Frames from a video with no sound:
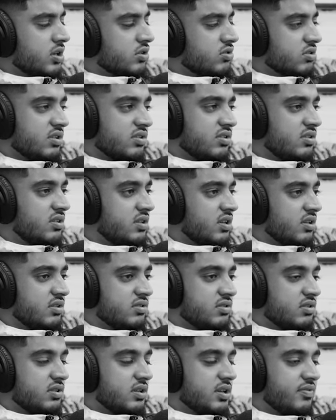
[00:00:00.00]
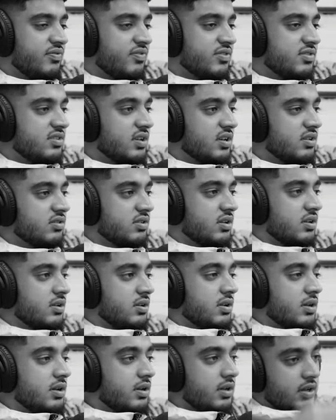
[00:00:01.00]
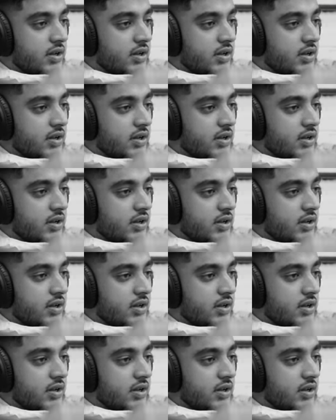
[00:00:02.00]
So there's different sects and